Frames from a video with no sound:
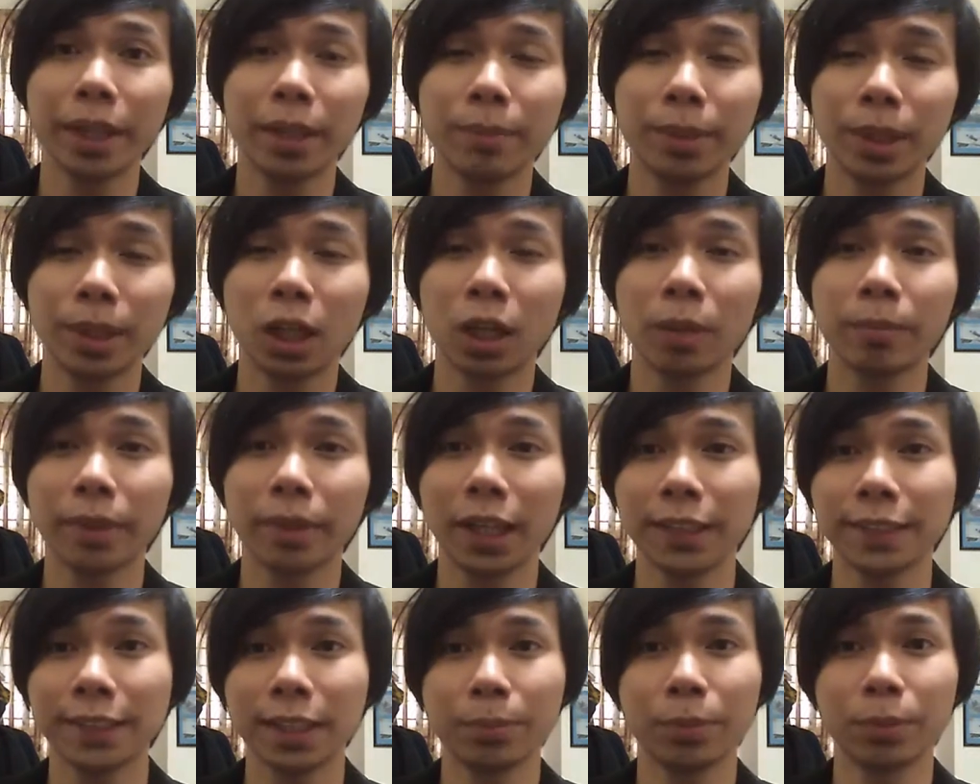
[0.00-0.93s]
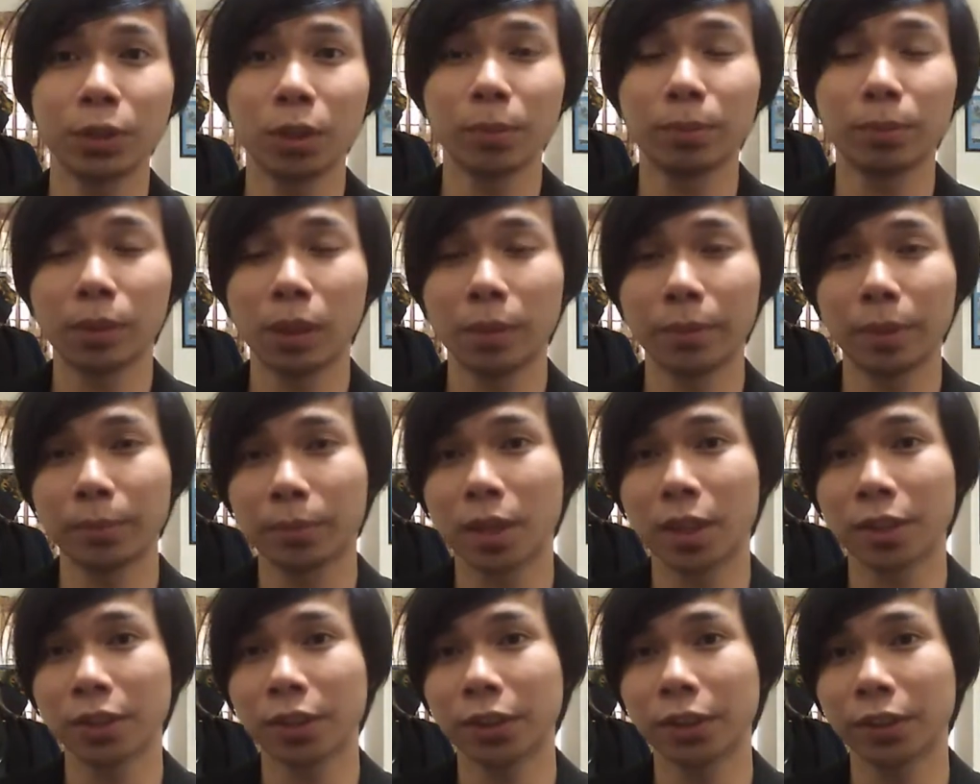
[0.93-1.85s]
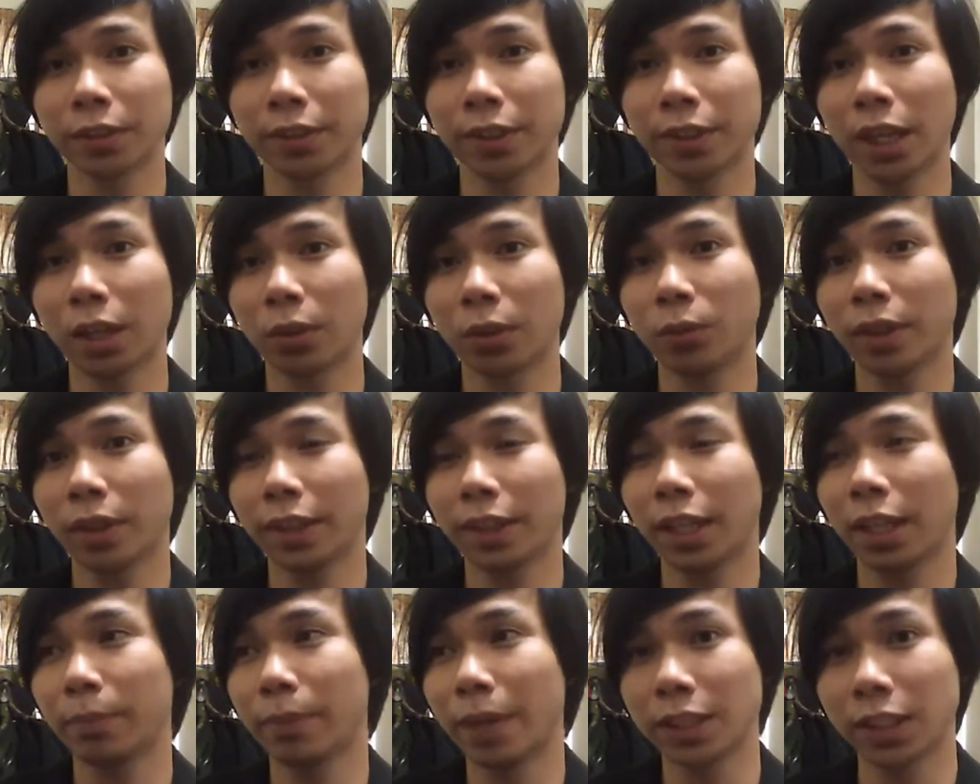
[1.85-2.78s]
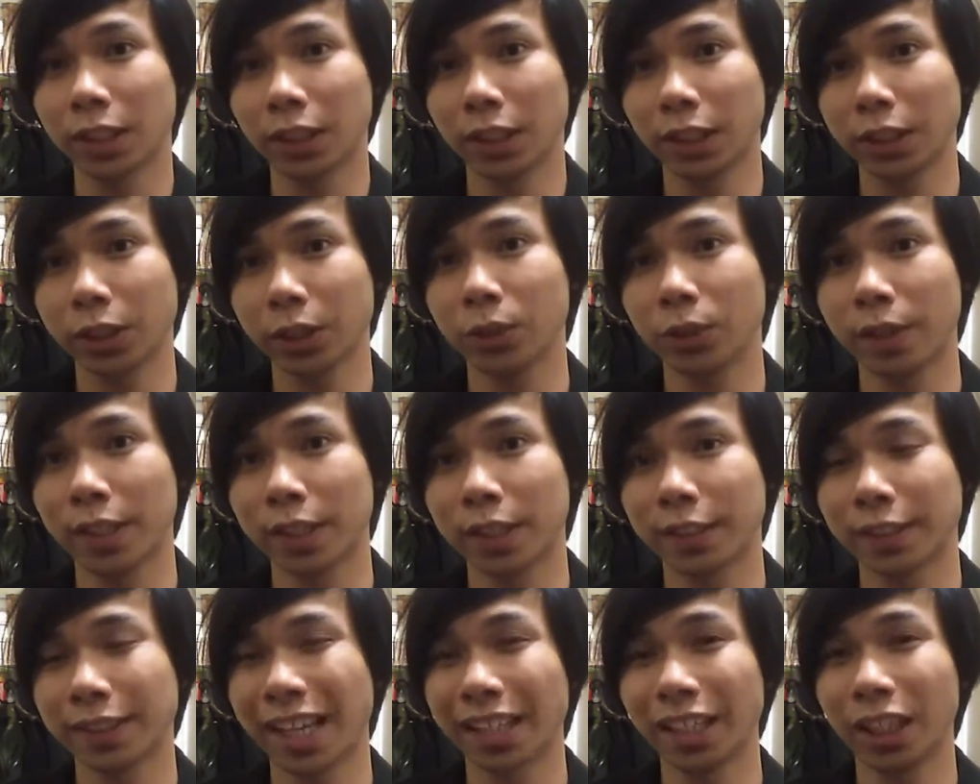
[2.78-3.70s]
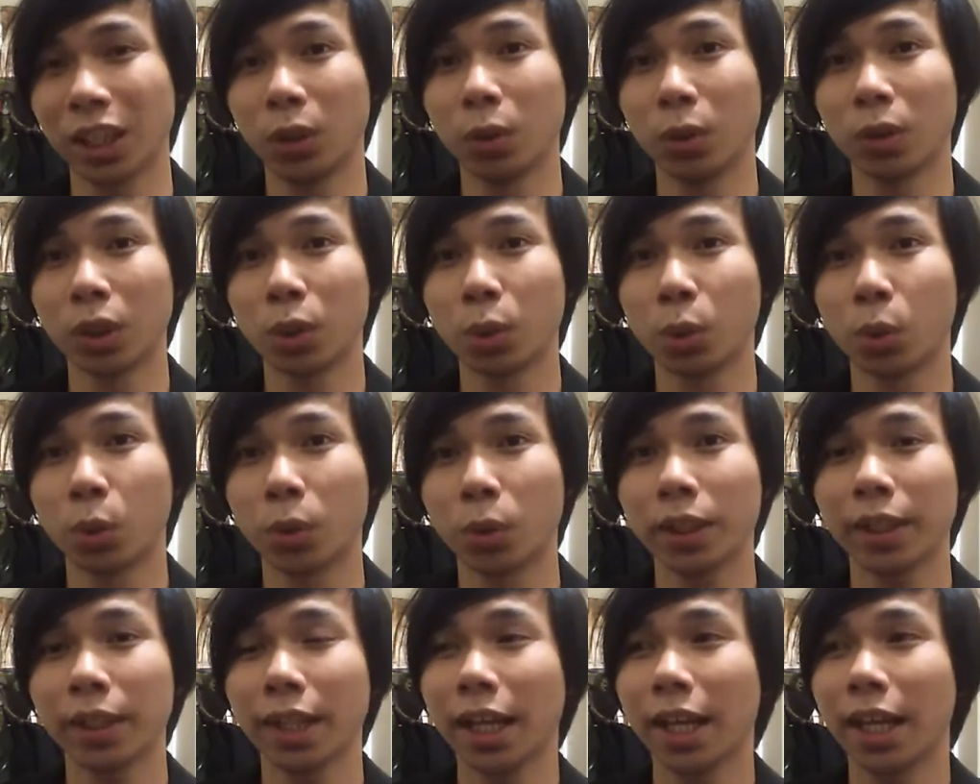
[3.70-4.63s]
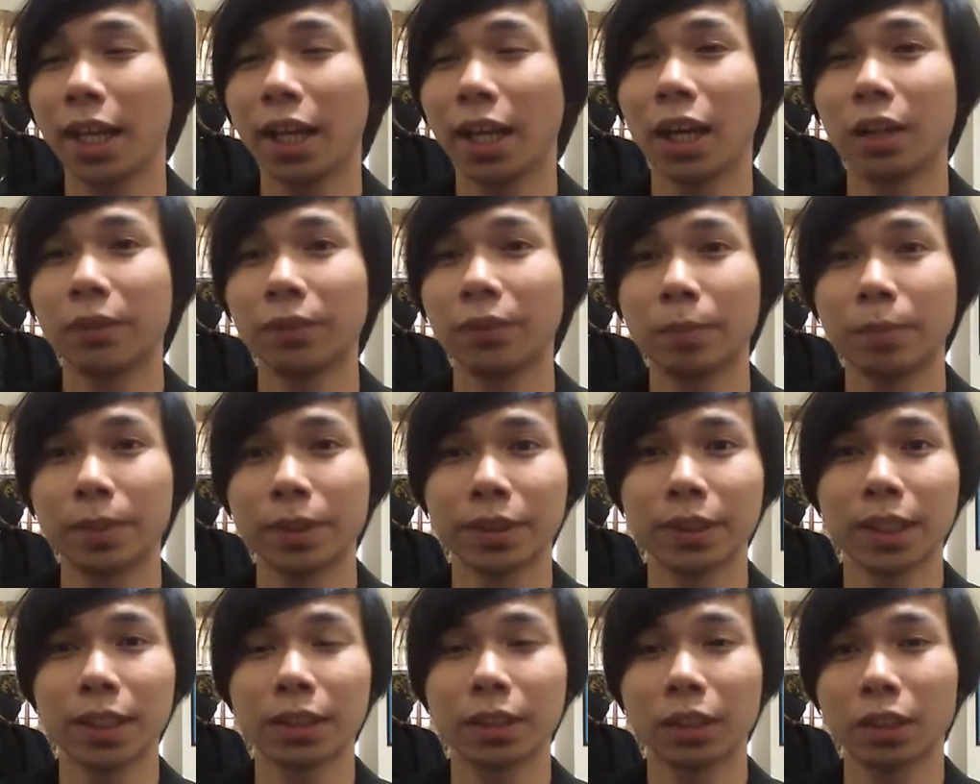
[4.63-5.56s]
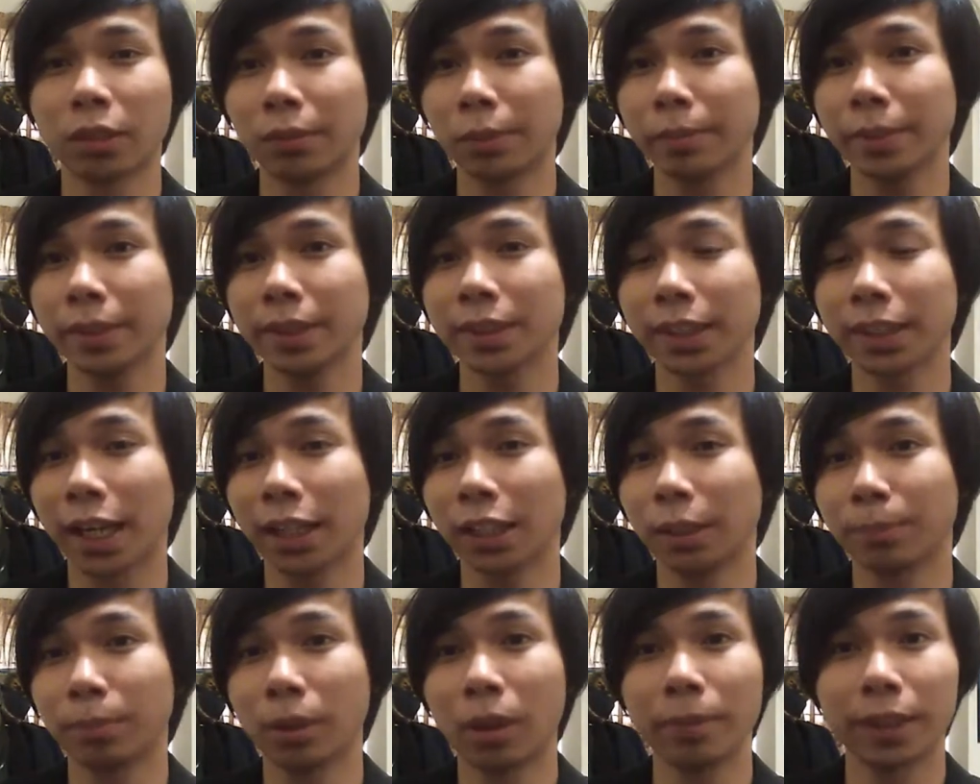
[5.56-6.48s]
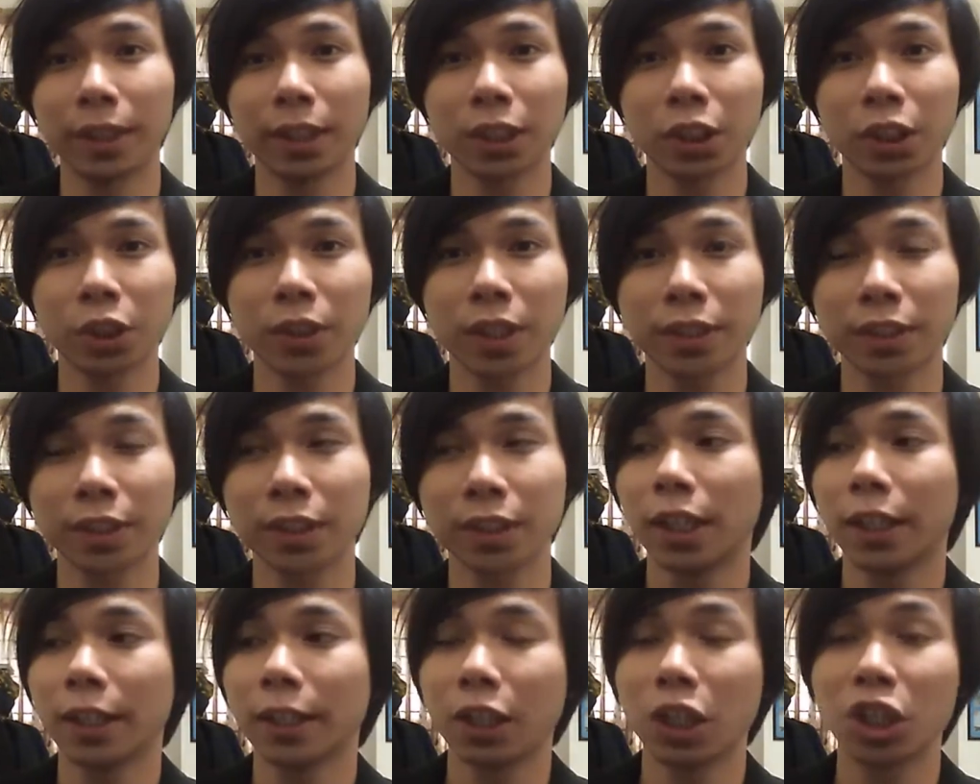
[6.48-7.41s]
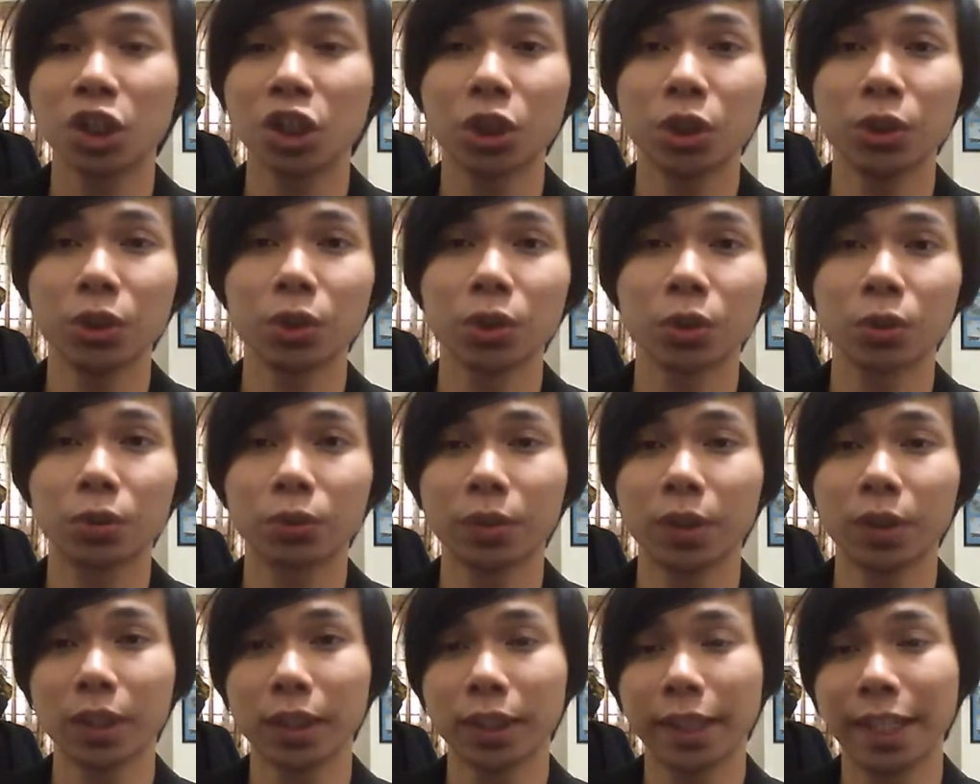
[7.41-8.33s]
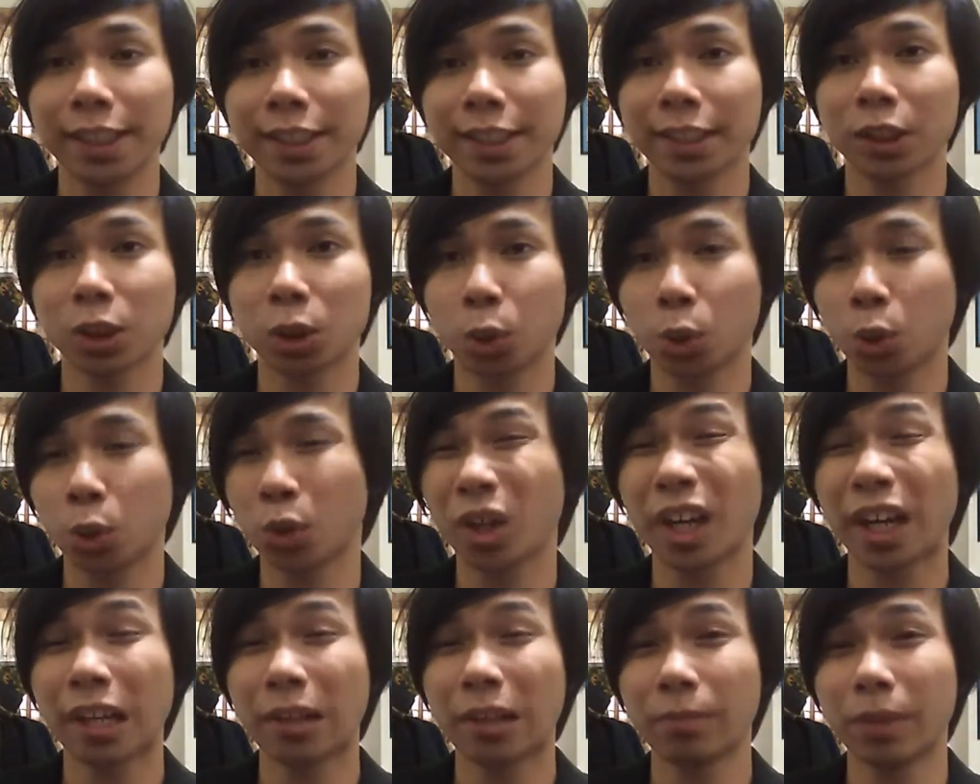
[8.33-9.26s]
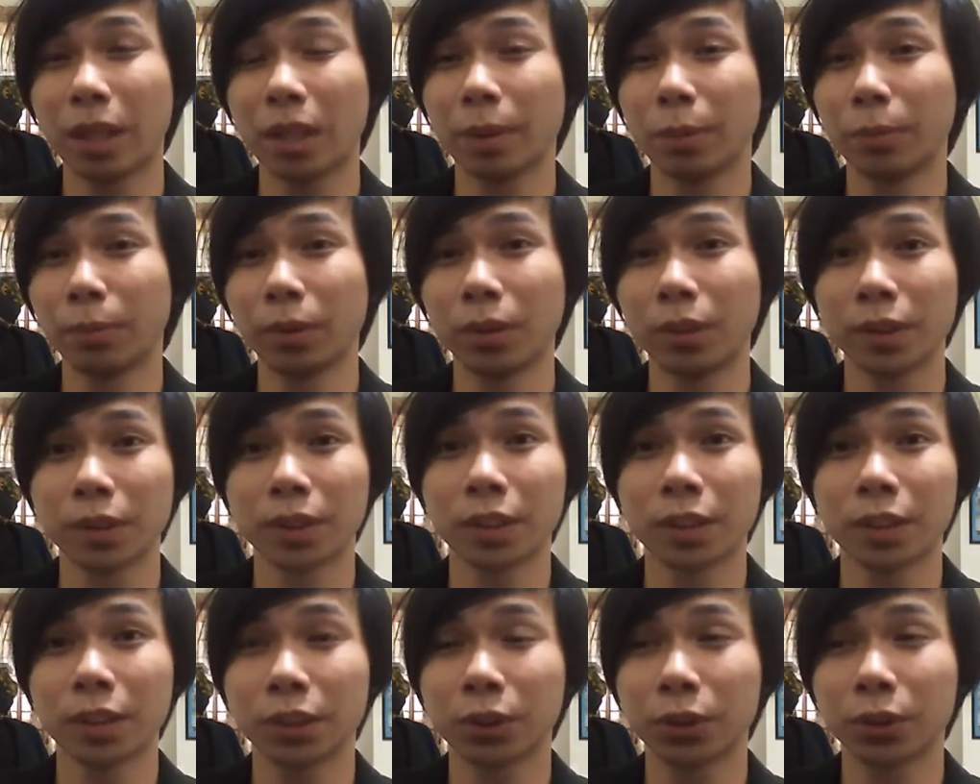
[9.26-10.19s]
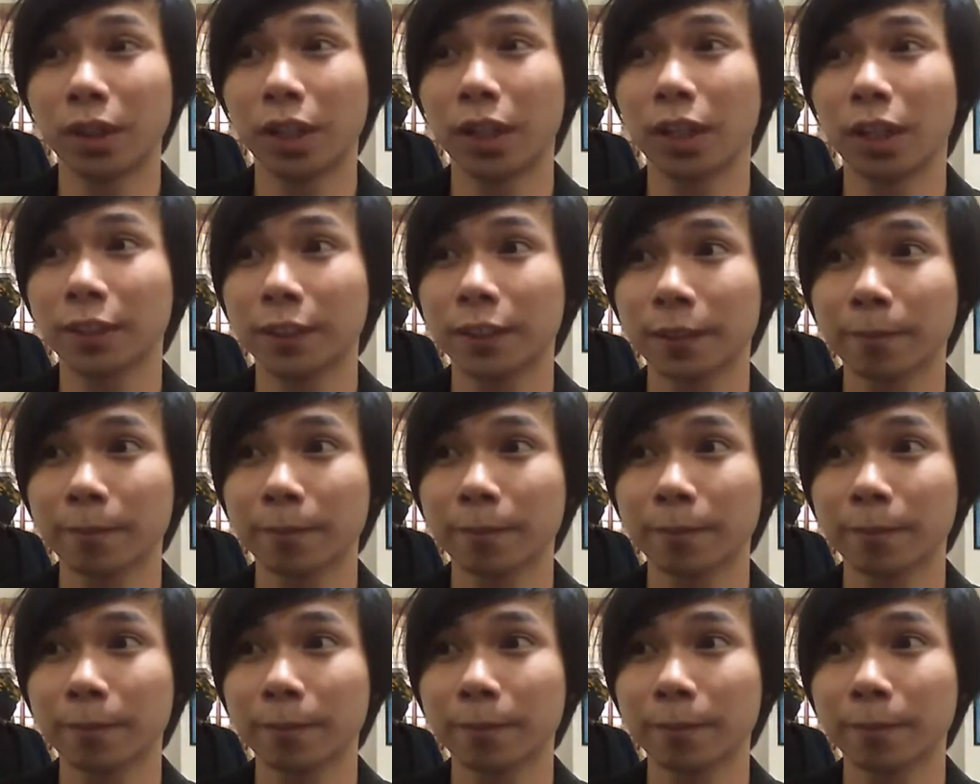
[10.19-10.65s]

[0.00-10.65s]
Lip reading: become a deputy public prosecutor. And what they basically do is that they go to court and represent the government and the public interest in issues related to crime, maybe murder, drugs,